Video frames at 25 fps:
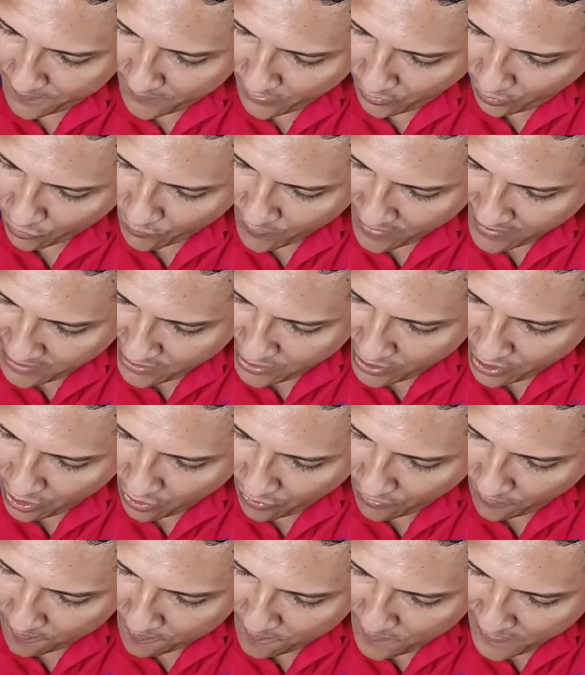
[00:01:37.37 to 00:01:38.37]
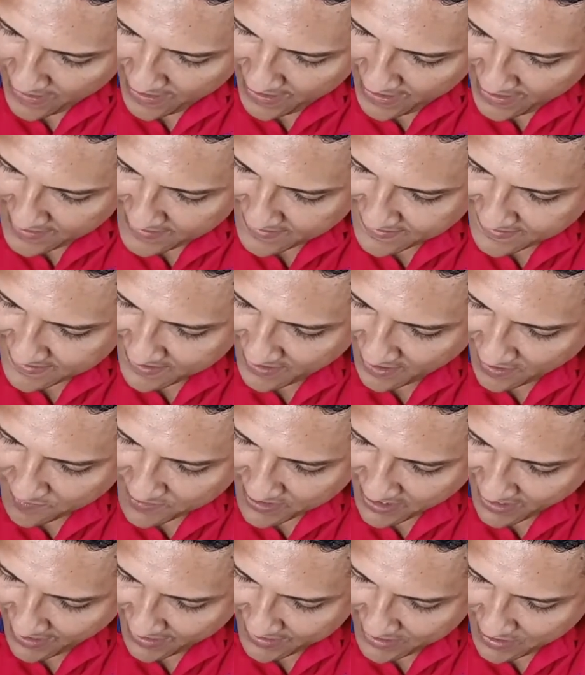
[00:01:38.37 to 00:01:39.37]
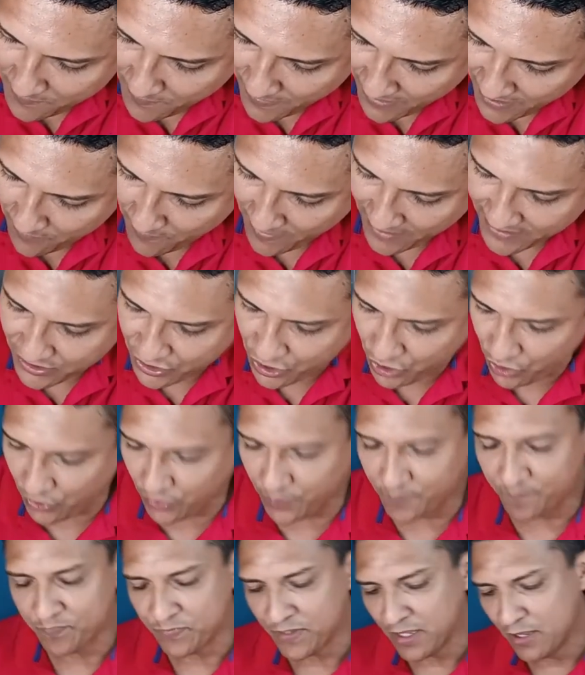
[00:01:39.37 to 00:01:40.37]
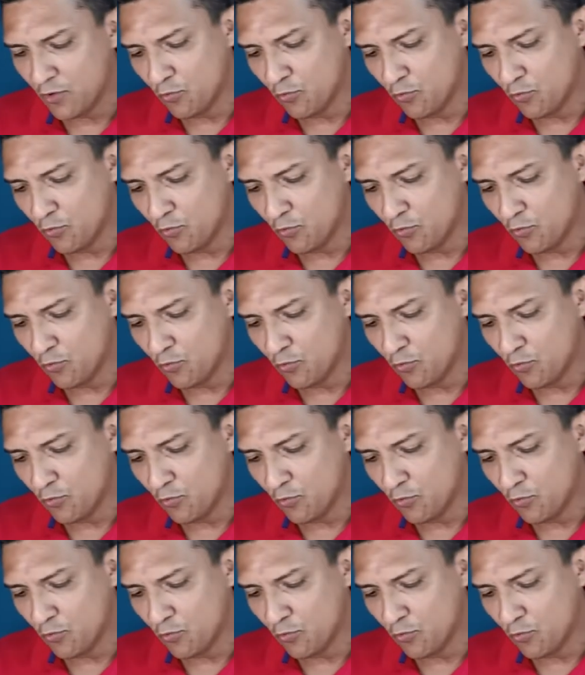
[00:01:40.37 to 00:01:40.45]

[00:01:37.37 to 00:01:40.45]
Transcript: already know, base times height divided by 2,